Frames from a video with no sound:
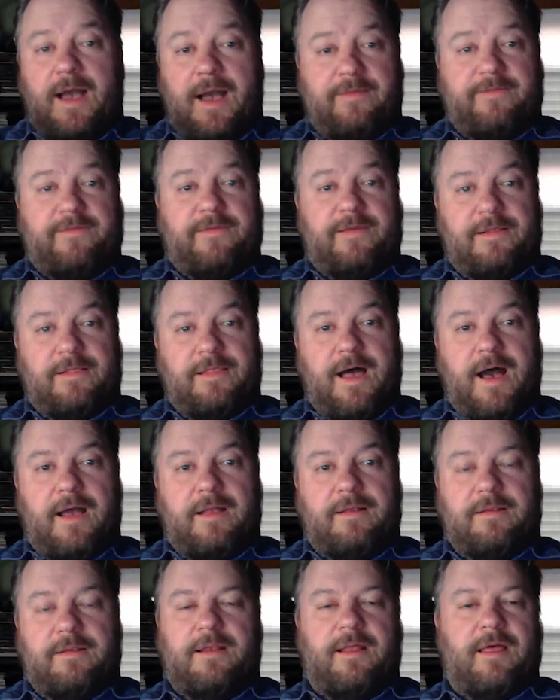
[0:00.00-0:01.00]
I see a
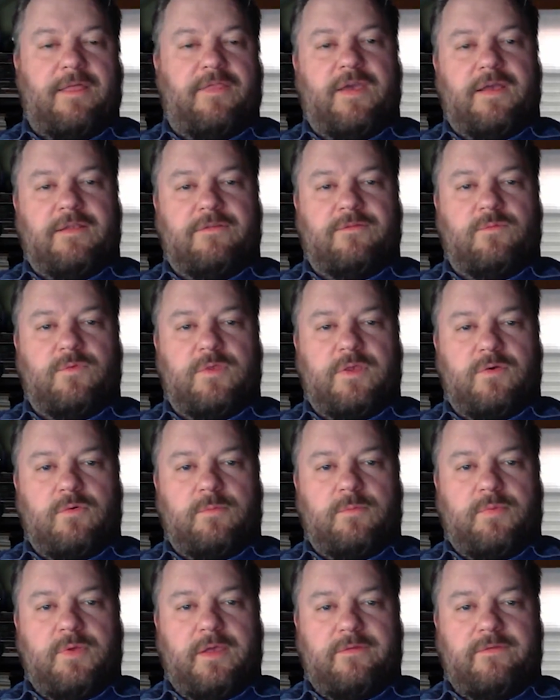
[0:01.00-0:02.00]
lot, and I think it's a really
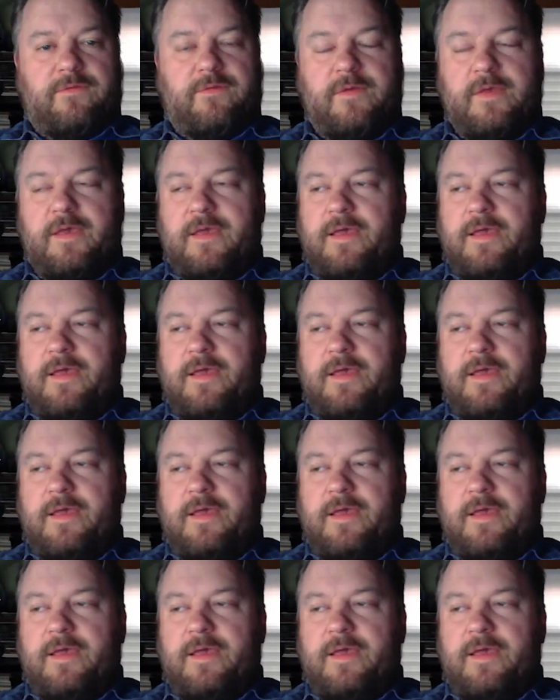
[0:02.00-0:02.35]
cool place.